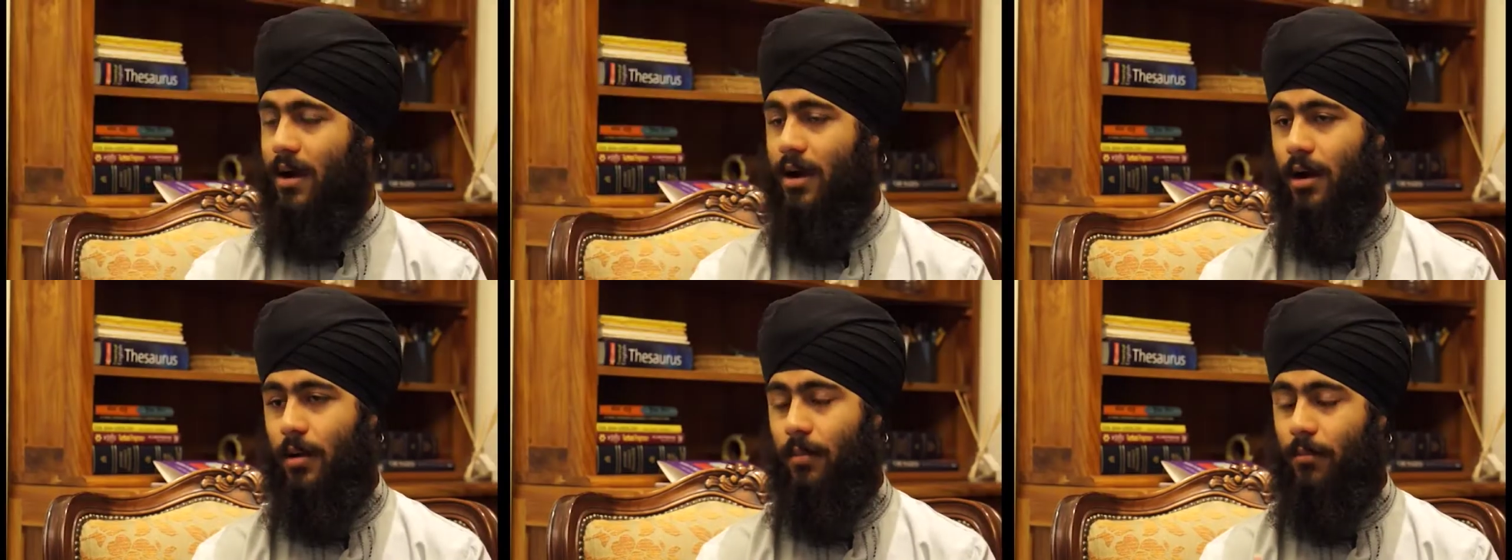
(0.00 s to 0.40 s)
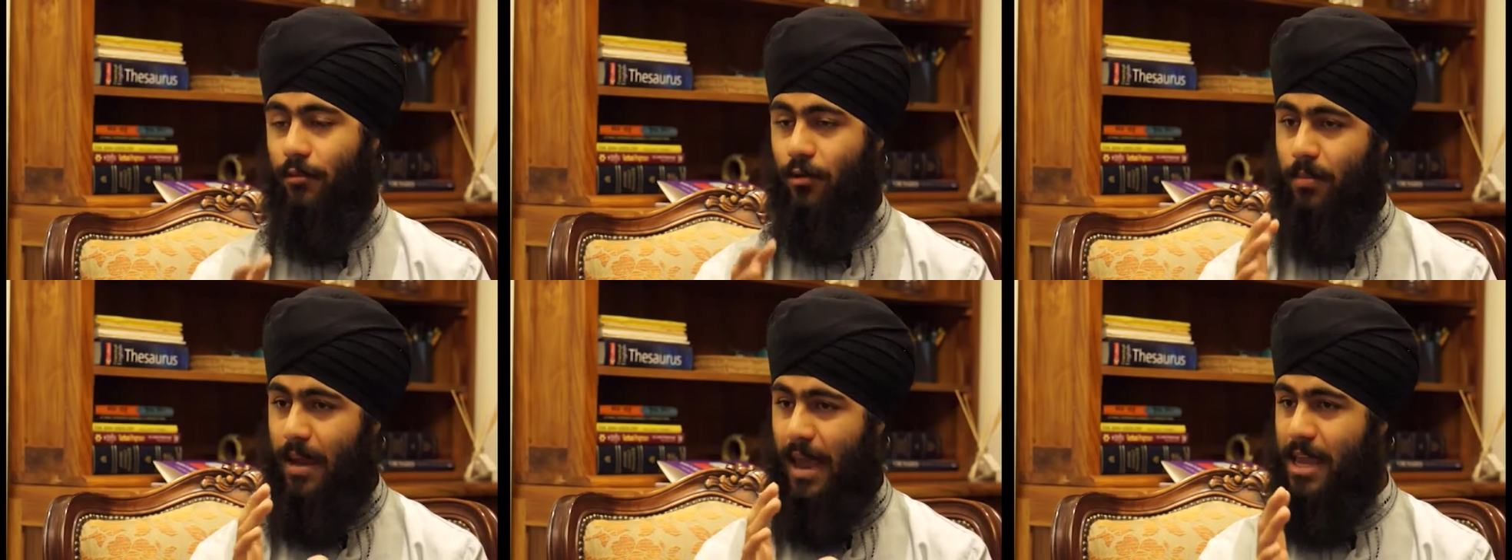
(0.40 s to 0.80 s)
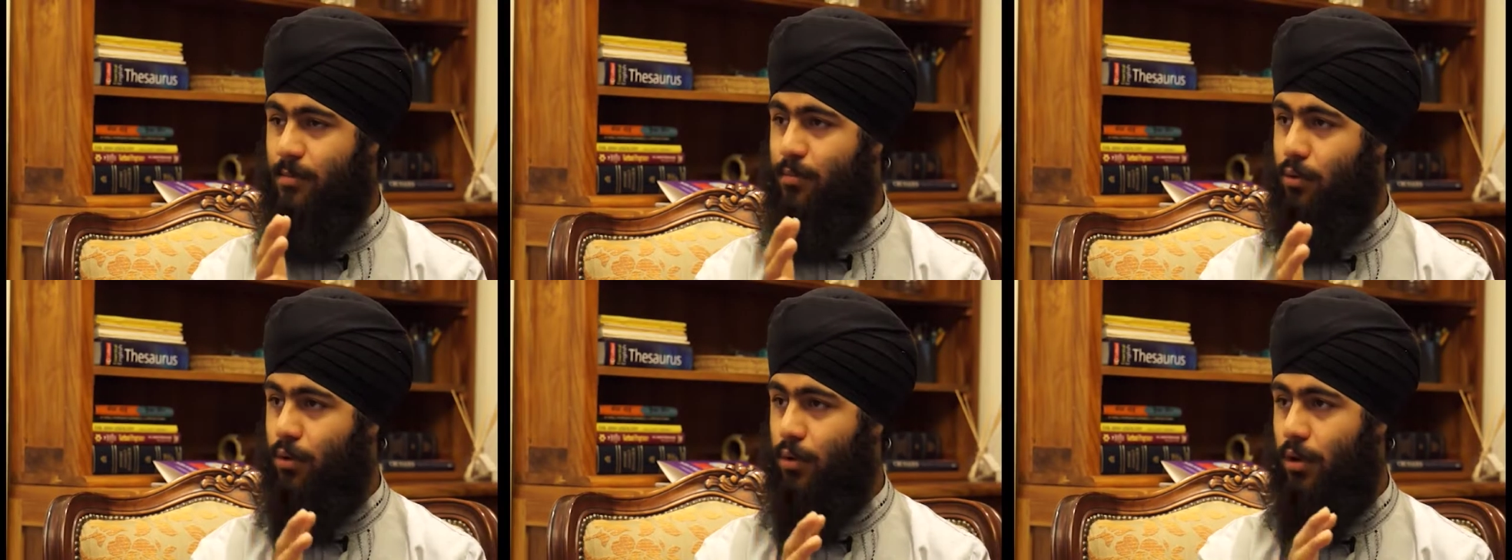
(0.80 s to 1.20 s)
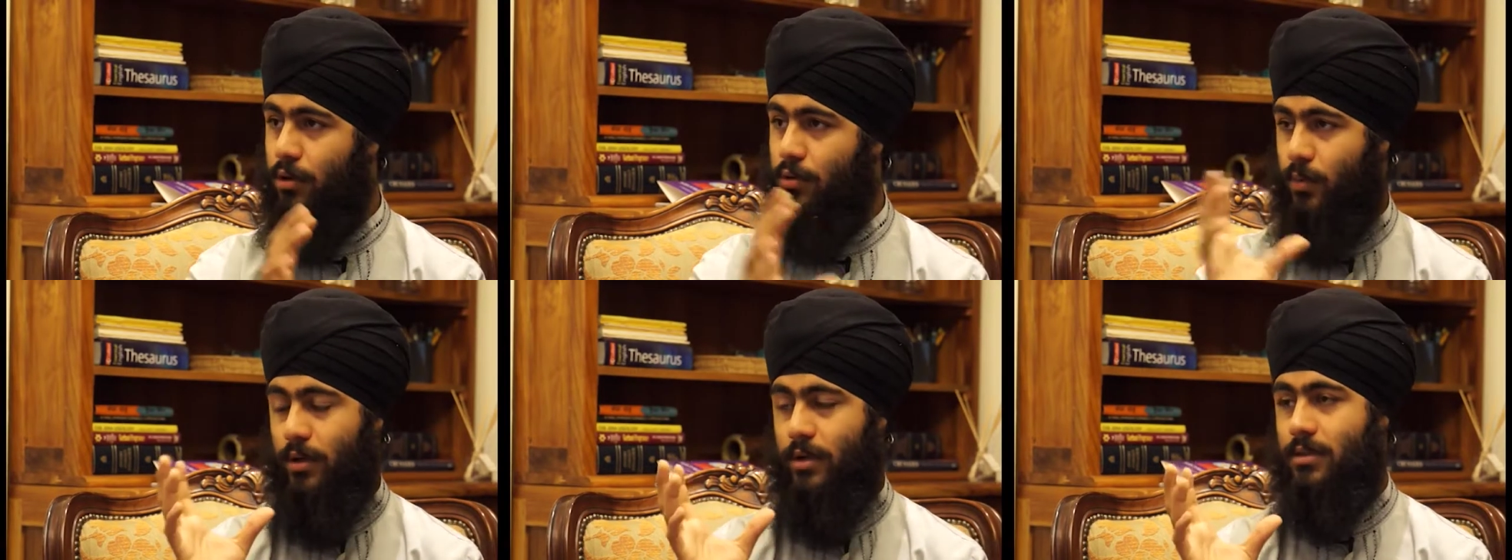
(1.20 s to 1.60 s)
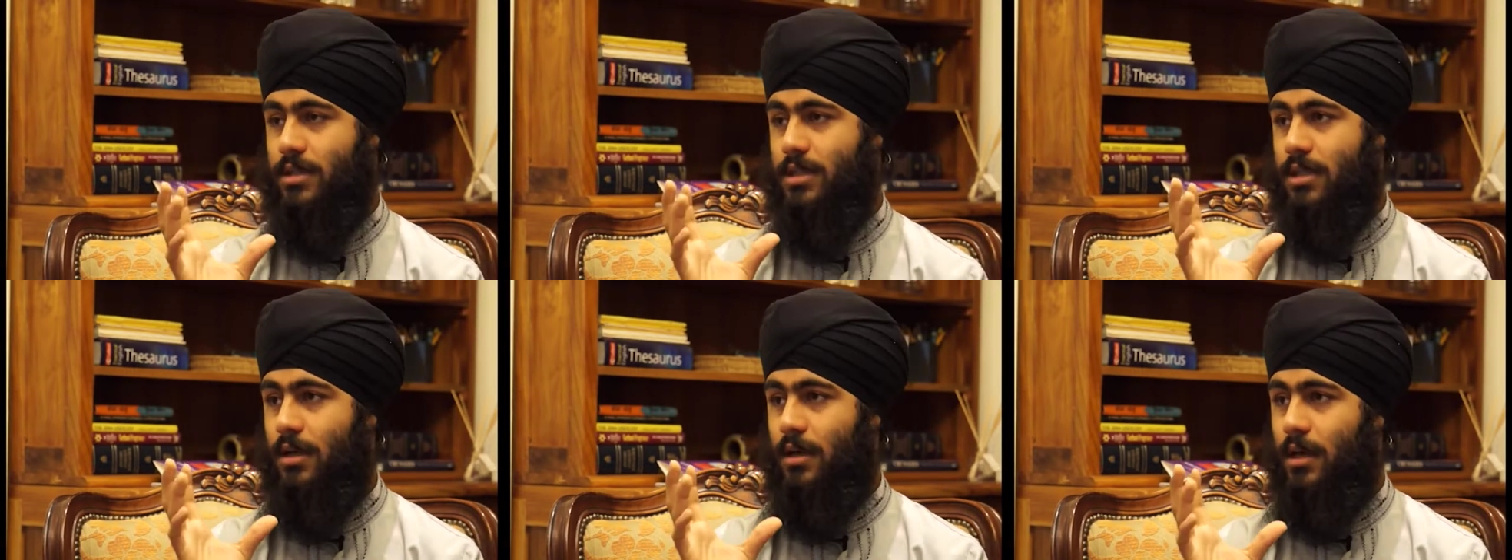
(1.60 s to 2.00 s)
from April
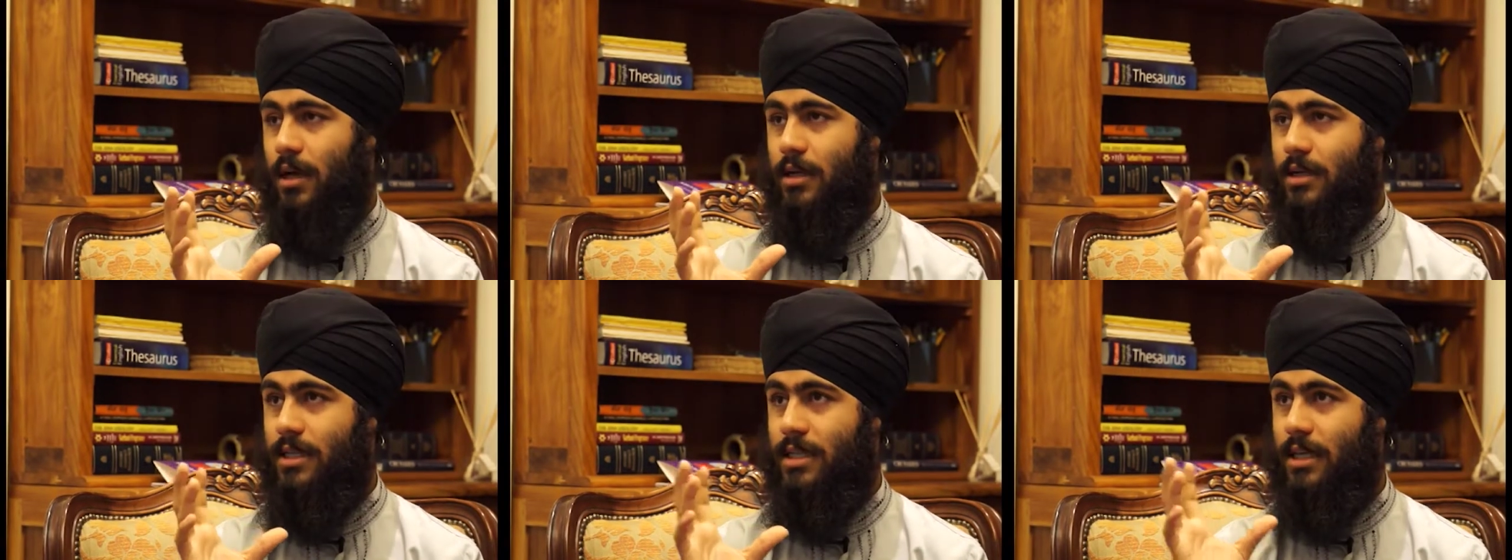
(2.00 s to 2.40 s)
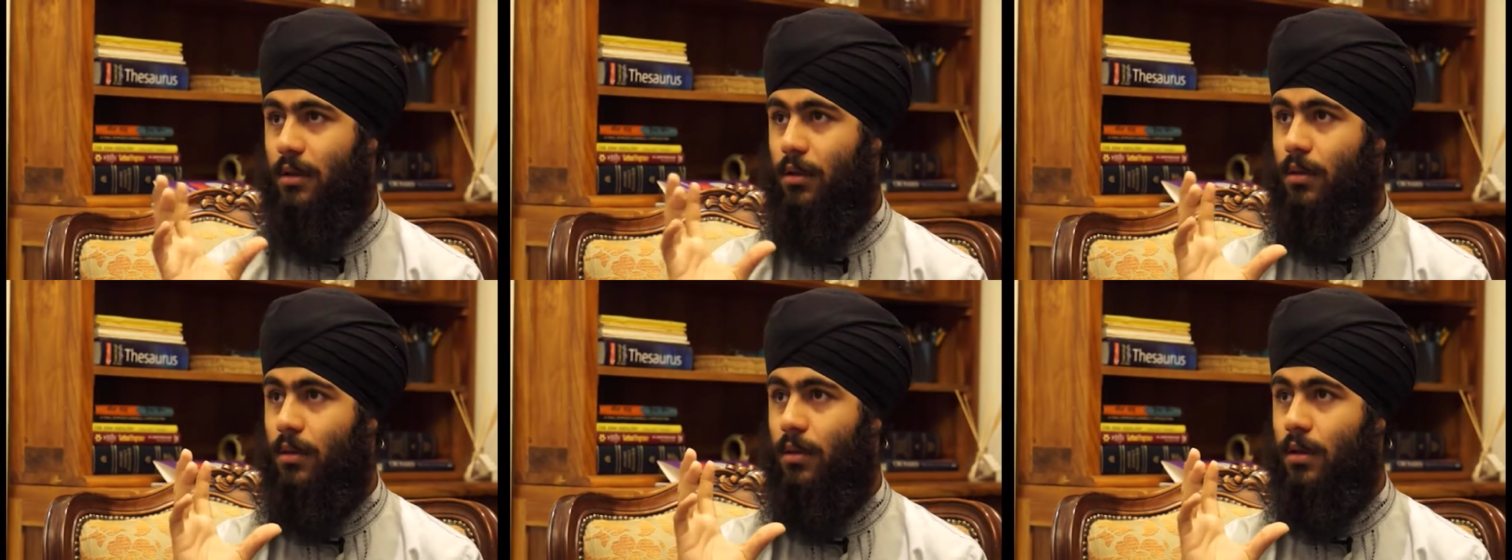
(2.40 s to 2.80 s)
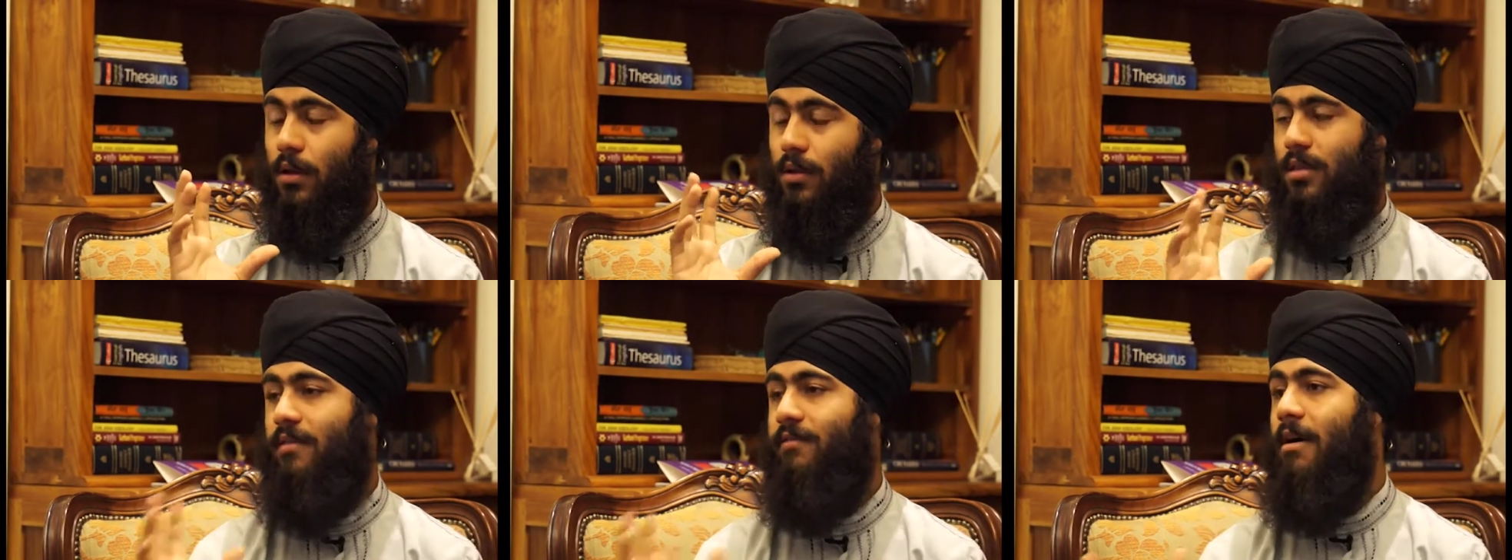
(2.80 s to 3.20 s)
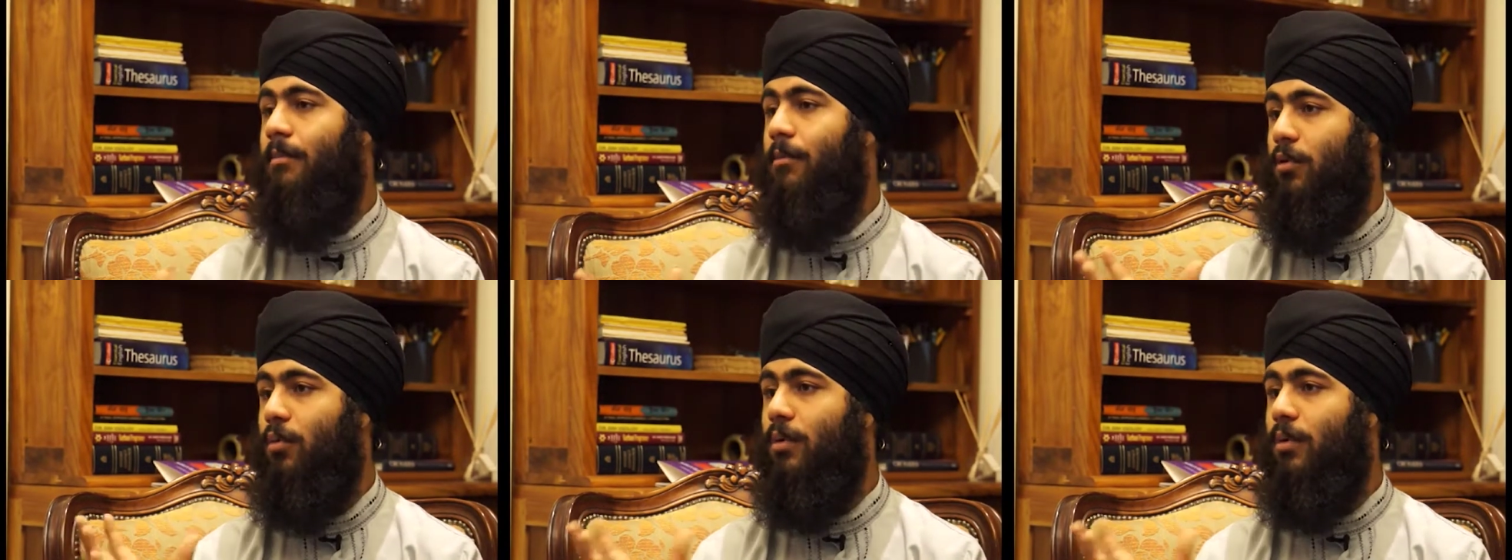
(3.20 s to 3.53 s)
onwards until November,